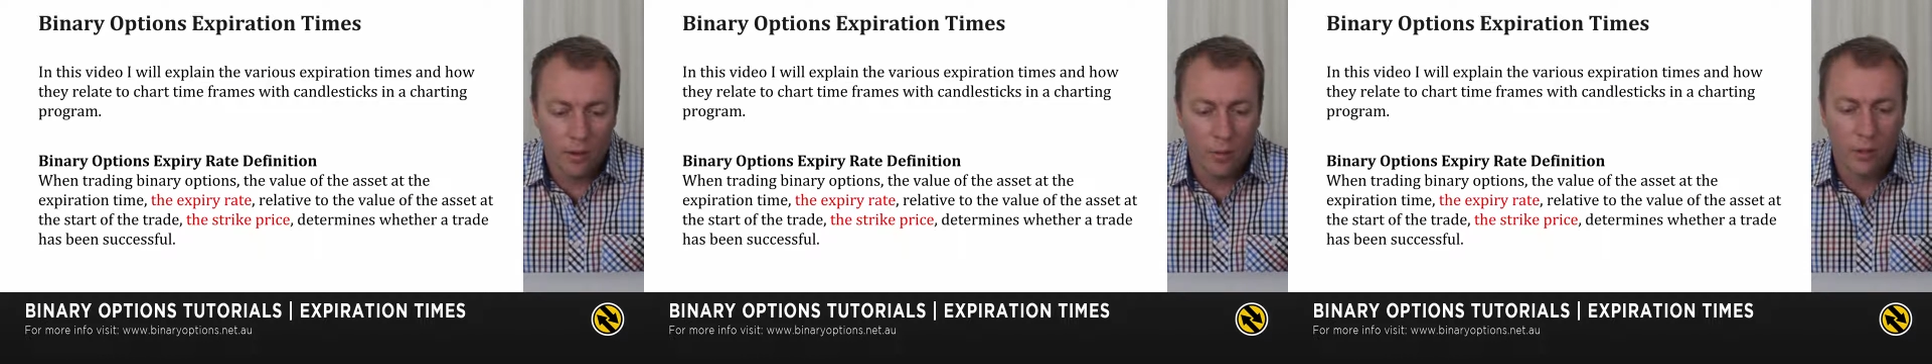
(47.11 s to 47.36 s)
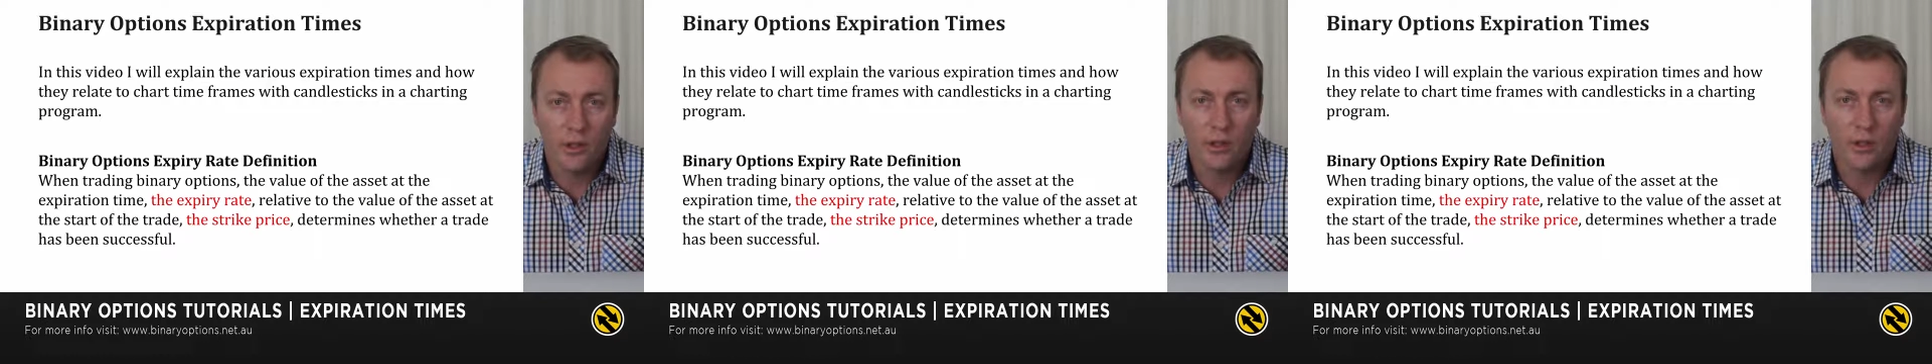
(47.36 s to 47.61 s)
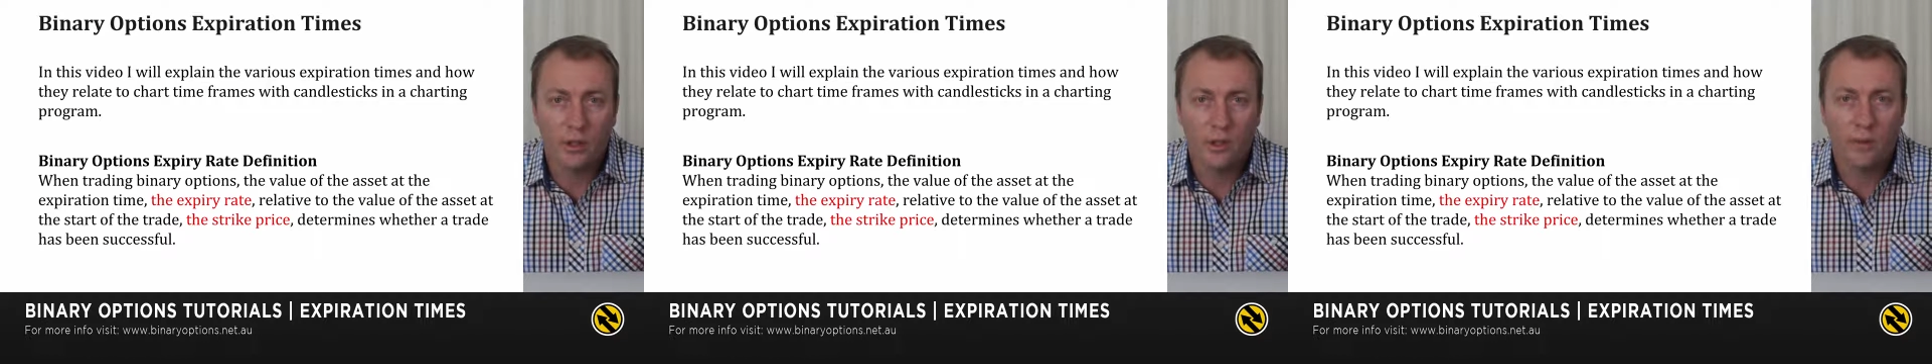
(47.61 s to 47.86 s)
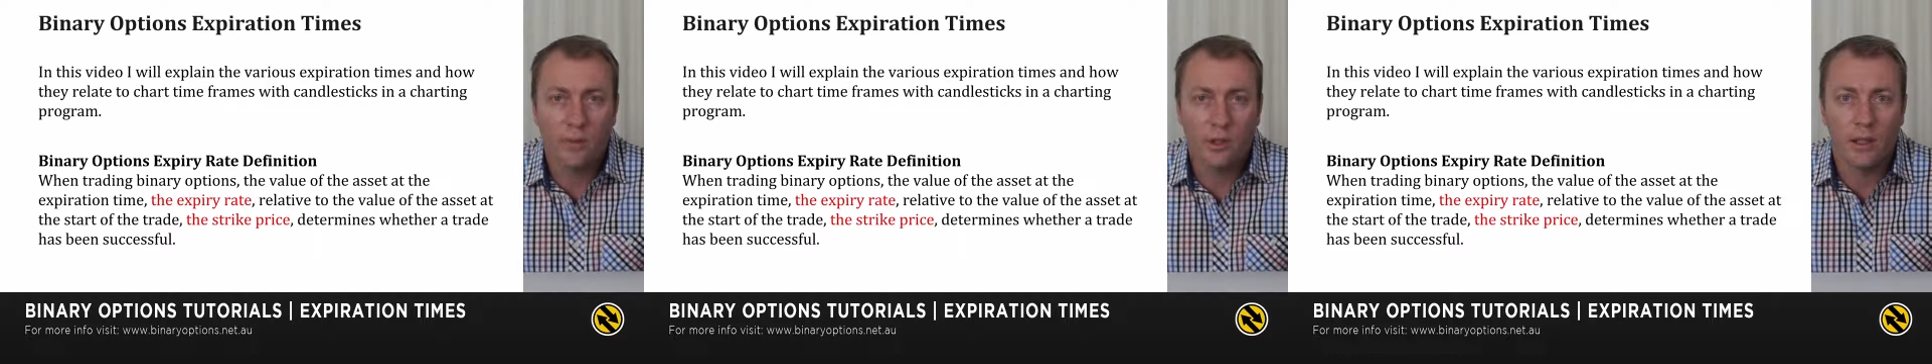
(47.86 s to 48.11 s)
watching
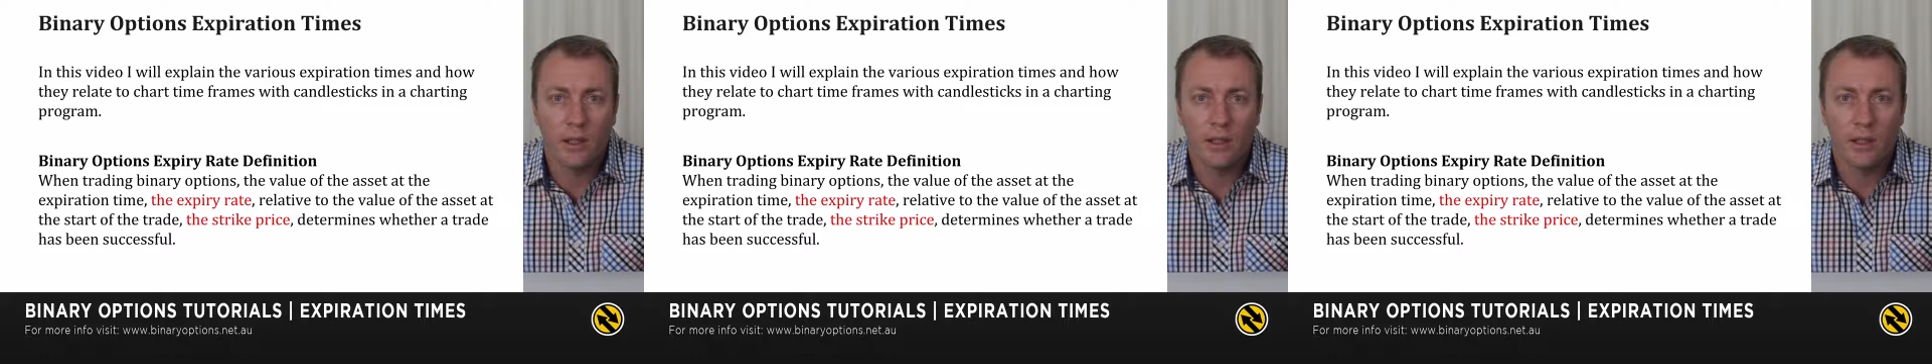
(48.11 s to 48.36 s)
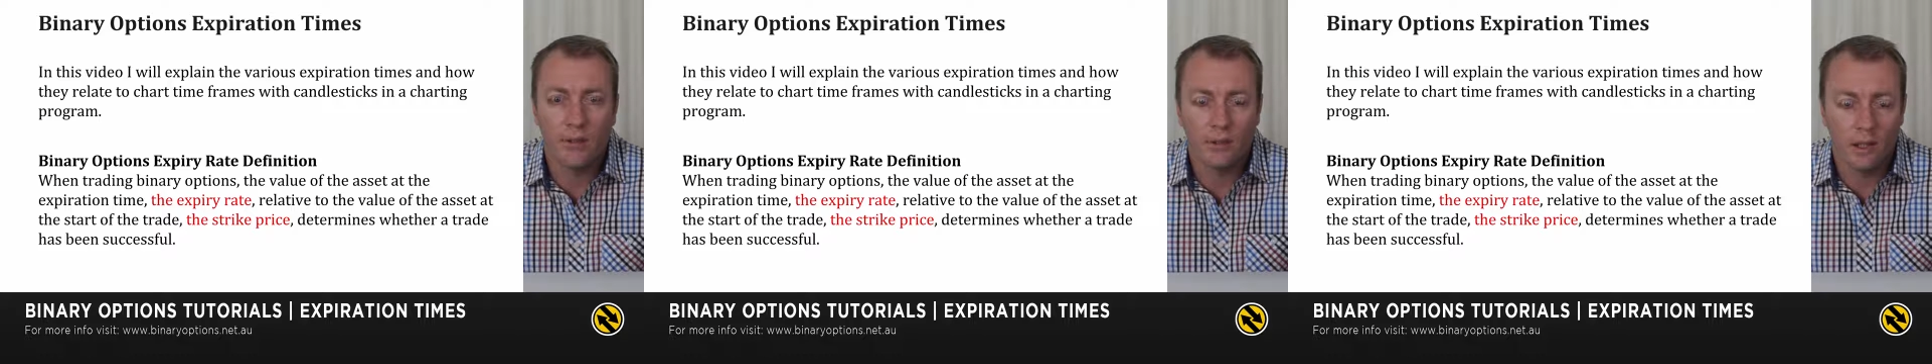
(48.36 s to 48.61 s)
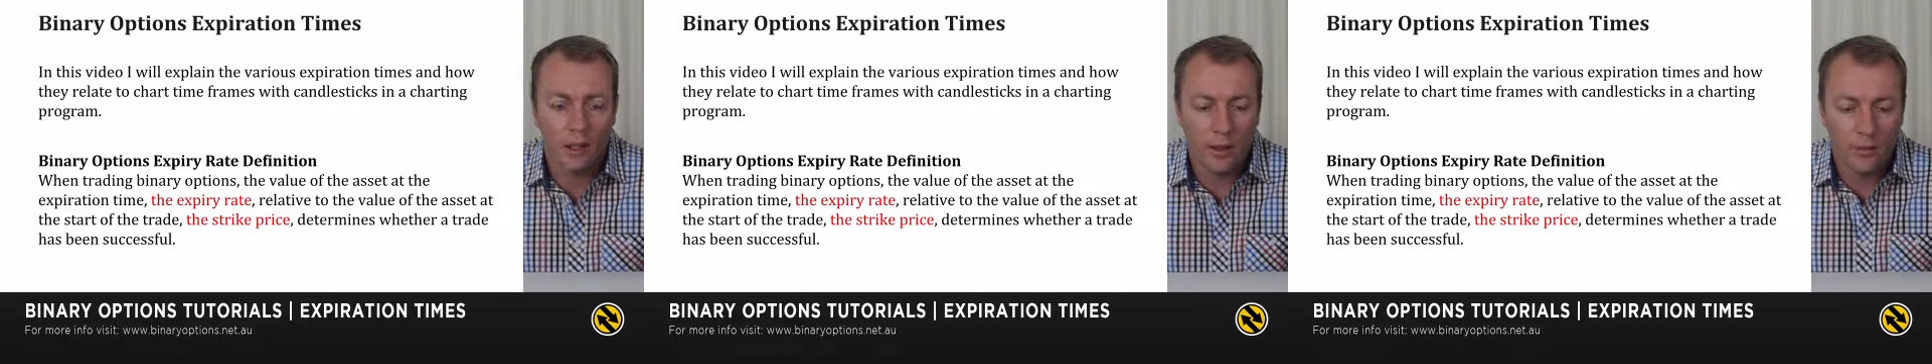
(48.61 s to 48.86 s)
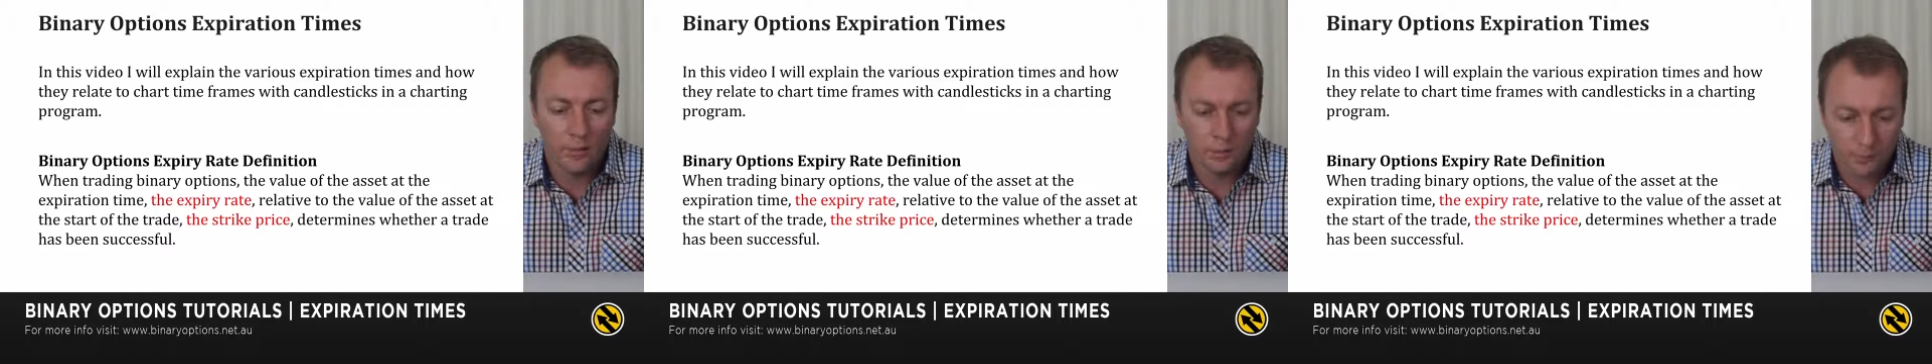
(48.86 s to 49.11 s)
this particular video.